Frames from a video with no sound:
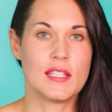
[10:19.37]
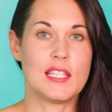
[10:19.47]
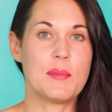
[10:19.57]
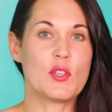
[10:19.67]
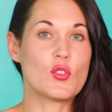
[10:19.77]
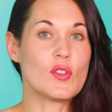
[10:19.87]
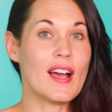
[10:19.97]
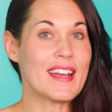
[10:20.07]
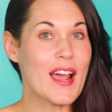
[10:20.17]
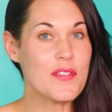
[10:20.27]
Demons do
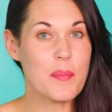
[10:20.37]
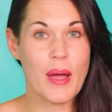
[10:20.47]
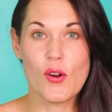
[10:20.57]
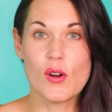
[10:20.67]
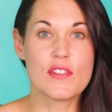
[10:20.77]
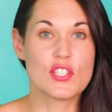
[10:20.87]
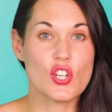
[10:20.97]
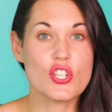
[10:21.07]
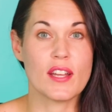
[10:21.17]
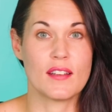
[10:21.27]
not have the power of
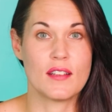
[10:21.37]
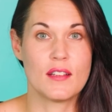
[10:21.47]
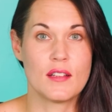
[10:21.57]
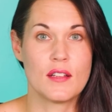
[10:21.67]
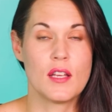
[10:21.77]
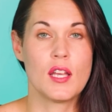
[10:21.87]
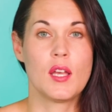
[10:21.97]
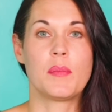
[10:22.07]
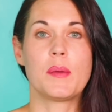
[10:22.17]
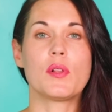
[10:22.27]
assertion.
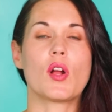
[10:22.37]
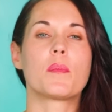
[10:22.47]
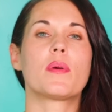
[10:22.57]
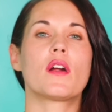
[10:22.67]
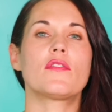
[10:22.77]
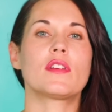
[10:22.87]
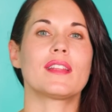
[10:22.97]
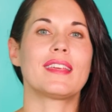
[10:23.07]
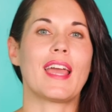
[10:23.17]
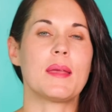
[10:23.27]
People are
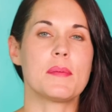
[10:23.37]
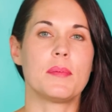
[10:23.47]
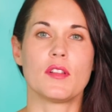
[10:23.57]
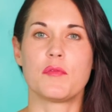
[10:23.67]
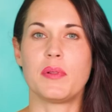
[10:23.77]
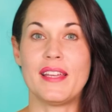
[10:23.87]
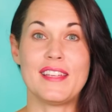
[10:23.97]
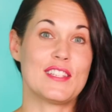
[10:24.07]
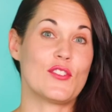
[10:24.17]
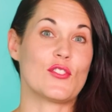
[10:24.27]
perfectly capable of
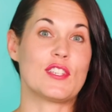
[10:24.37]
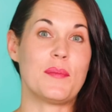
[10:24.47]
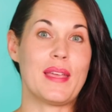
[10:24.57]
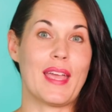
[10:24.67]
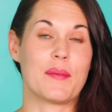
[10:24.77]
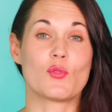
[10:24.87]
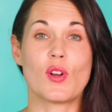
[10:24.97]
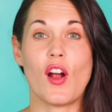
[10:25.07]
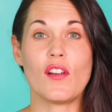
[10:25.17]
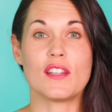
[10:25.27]
playing zero sum games
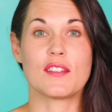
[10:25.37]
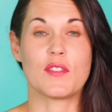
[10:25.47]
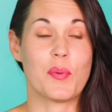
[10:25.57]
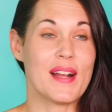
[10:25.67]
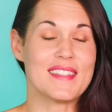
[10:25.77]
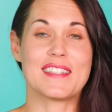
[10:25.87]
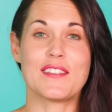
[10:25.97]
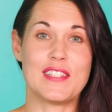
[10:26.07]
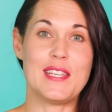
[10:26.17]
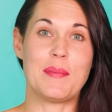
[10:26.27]
regardless of the presence
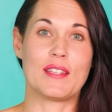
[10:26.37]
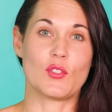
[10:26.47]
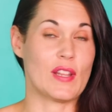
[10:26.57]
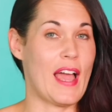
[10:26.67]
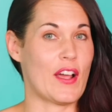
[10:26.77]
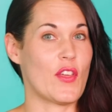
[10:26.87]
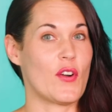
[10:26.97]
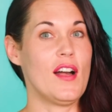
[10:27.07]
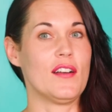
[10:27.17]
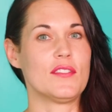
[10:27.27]
of demons or lack
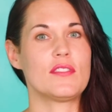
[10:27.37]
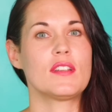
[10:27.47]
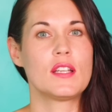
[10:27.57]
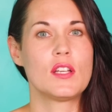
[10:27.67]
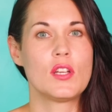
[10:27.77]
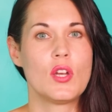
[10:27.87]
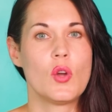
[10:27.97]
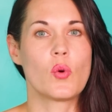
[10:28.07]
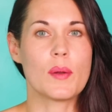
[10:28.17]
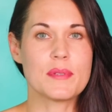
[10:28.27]
thereof.
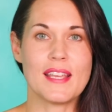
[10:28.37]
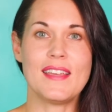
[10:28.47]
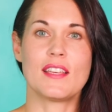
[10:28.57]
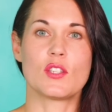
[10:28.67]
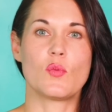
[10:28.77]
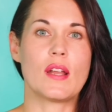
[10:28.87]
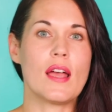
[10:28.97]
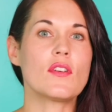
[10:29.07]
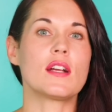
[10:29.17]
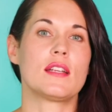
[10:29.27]
What I'm saying is,
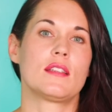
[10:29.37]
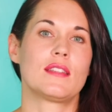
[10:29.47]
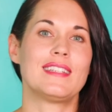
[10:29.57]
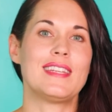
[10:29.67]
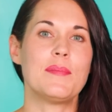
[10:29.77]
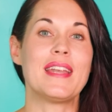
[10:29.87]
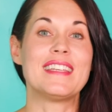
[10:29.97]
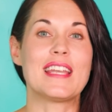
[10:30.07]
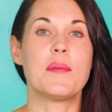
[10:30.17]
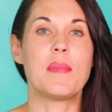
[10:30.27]
whatever it is, the demon
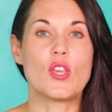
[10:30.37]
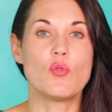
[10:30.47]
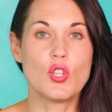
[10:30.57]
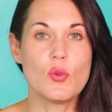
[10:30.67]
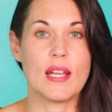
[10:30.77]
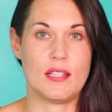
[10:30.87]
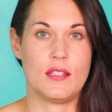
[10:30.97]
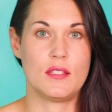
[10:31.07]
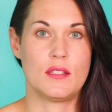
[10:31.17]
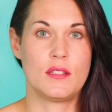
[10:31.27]
didn't make you do it.